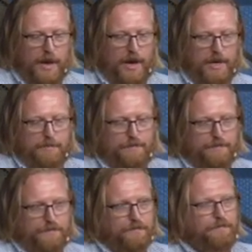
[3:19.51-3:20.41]

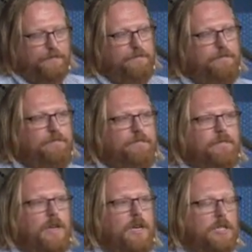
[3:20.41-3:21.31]

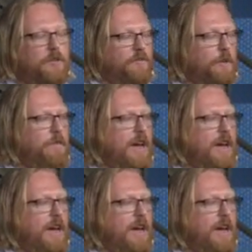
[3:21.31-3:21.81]
So from